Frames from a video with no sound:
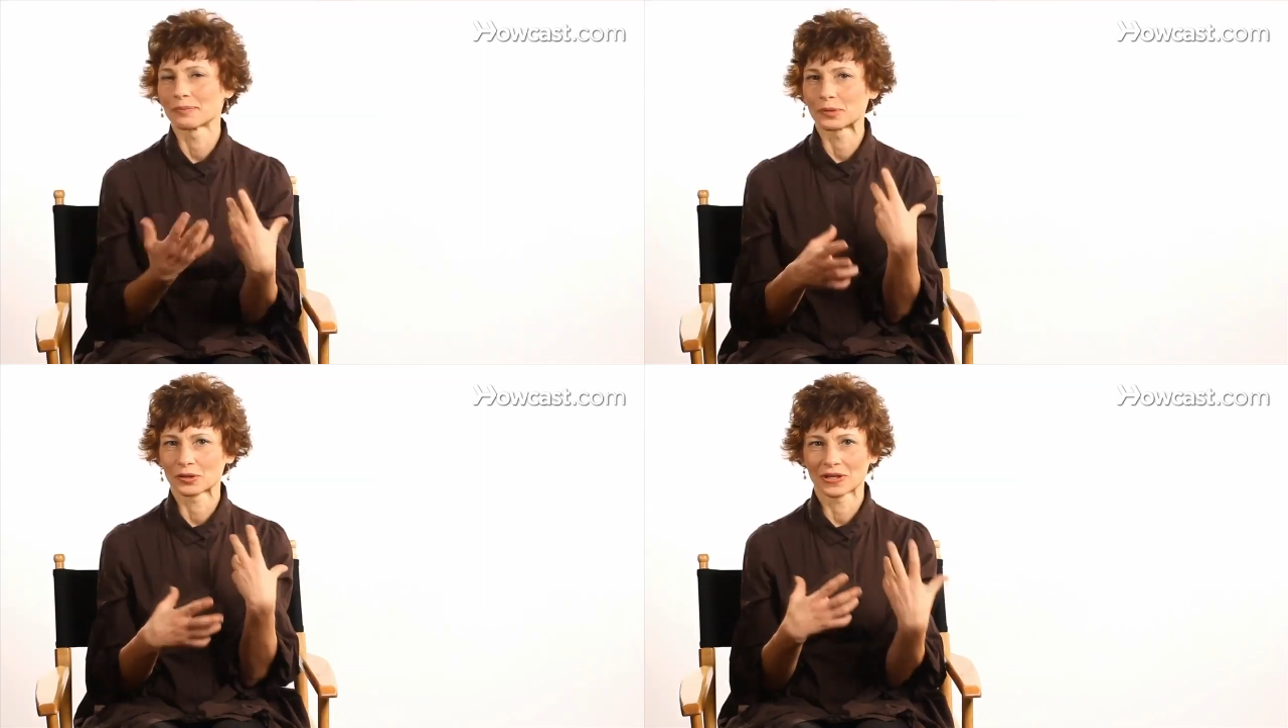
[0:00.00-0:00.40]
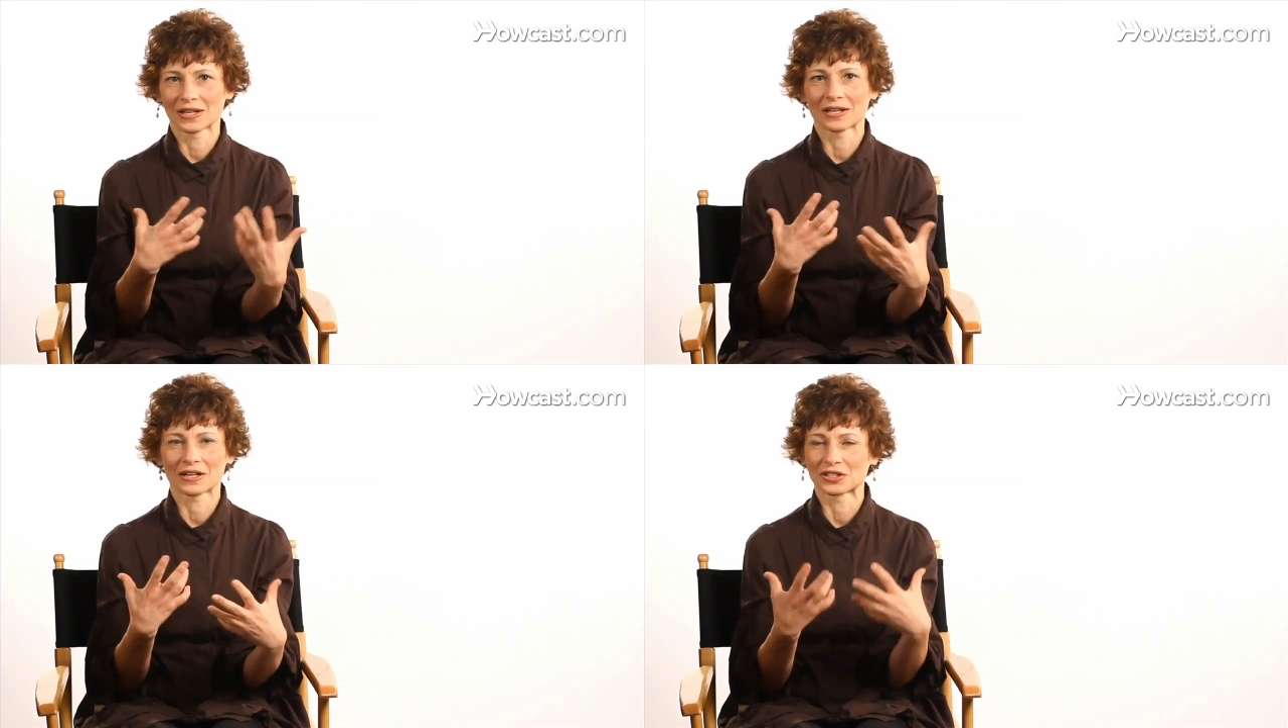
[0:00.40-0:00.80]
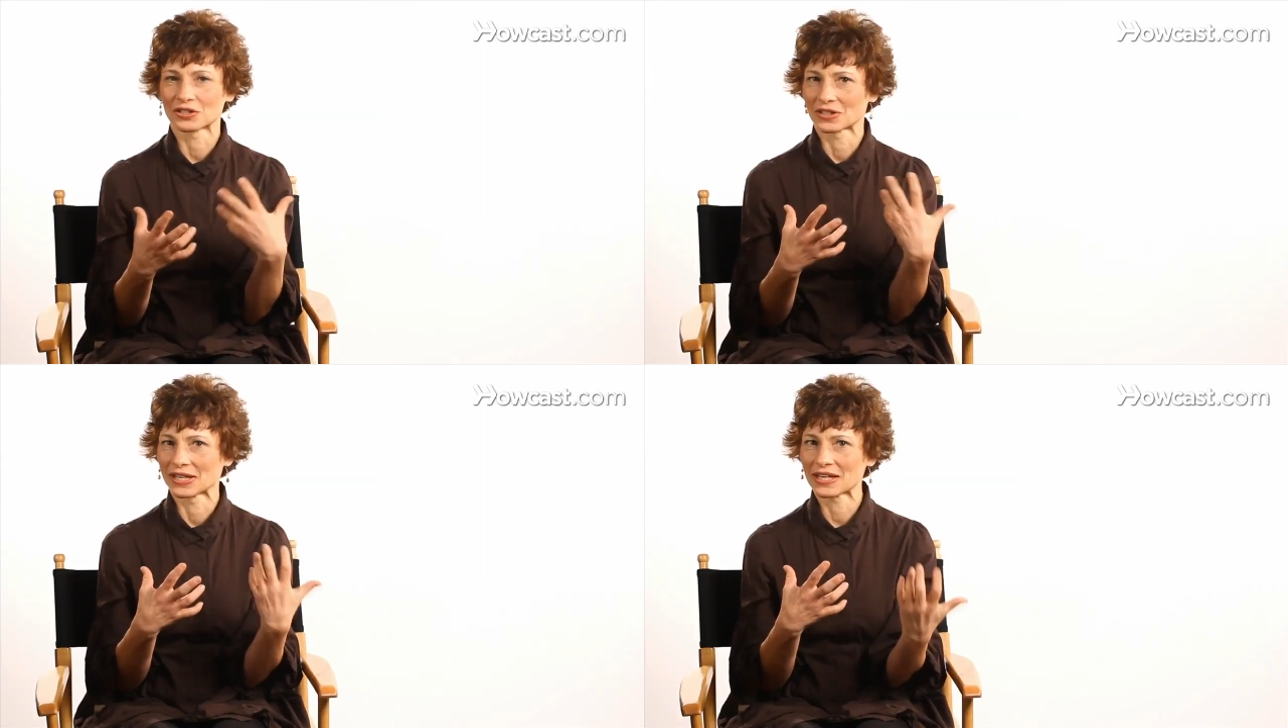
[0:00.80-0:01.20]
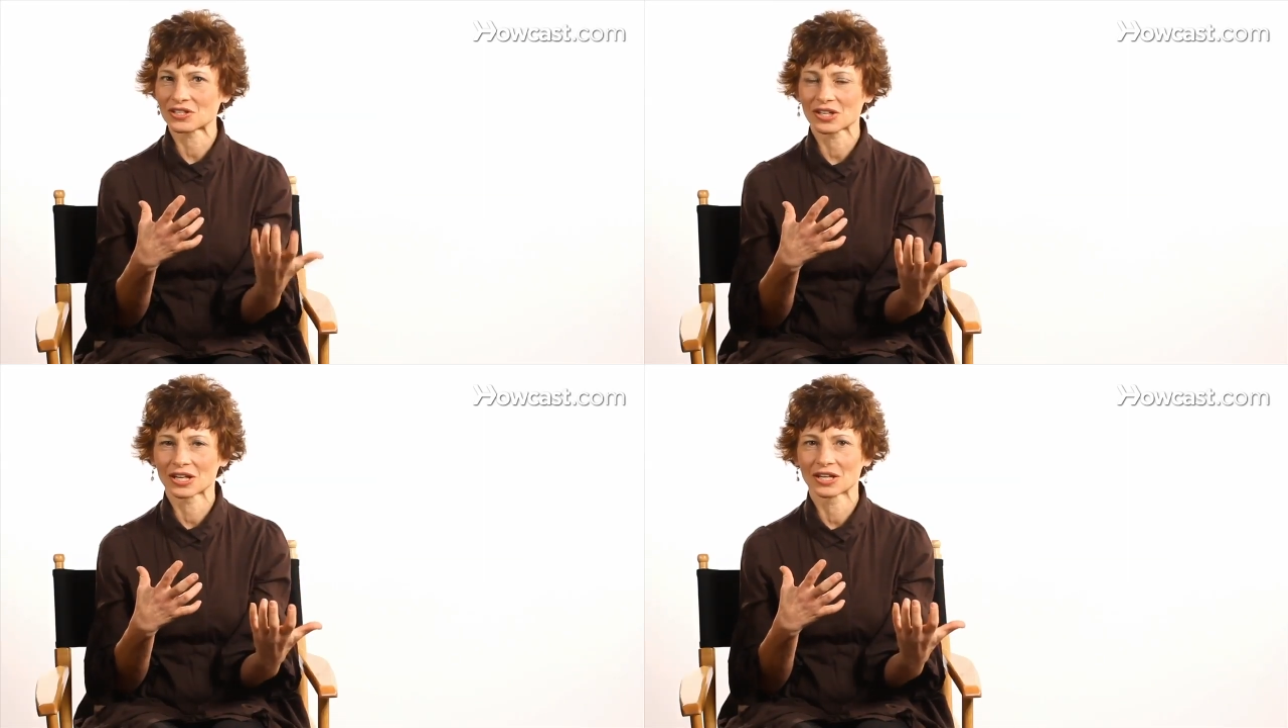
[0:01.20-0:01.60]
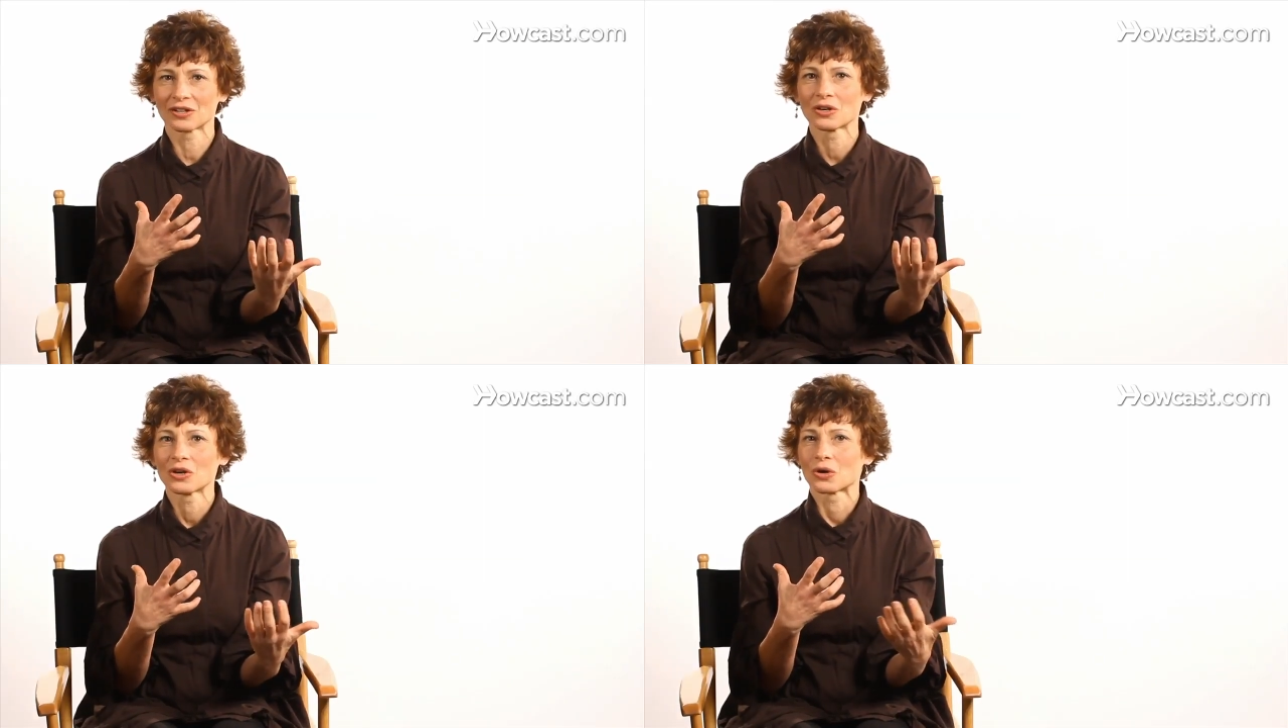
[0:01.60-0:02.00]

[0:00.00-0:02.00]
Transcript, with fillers: a burning on urination